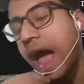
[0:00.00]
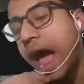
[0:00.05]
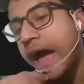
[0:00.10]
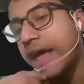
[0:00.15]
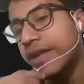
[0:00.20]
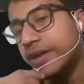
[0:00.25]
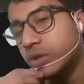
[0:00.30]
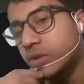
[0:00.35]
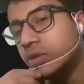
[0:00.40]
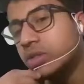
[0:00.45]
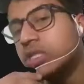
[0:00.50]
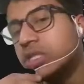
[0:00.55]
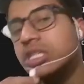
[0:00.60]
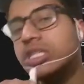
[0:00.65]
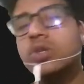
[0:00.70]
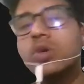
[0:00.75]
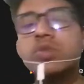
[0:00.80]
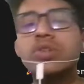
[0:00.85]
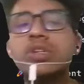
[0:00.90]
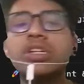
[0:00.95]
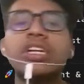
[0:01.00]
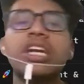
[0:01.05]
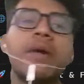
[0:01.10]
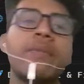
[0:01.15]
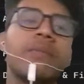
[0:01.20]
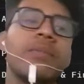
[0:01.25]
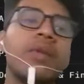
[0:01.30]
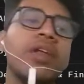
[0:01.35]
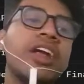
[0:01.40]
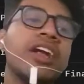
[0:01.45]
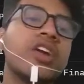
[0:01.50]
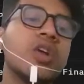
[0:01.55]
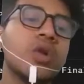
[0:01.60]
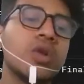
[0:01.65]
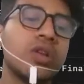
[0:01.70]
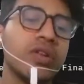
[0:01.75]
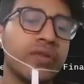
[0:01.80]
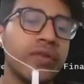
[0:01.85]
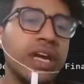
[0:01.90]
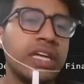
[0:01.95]
I use this Notion template
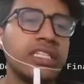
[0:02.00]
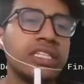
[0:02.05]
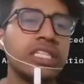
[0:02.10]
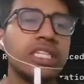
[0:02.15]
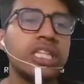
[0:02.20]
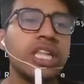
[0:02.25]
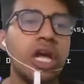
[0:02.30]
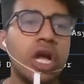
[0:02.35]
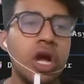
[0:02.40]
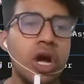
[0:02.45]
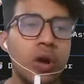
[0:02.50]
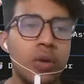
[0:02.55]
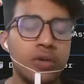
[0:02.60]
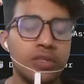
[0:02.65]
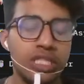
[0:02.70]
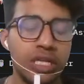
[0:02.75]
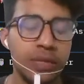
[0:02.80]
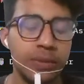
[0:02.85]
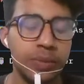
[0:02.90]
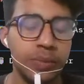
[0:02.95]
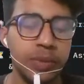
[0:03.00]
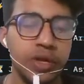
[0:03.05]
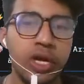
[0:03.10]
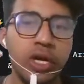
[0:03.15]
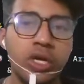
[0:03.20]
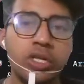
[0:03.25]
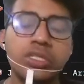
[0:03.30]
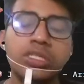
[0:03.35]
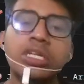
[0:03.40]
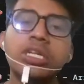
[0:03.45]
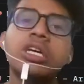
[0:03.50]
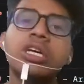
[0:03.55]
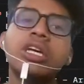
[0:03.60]
to revising the concept because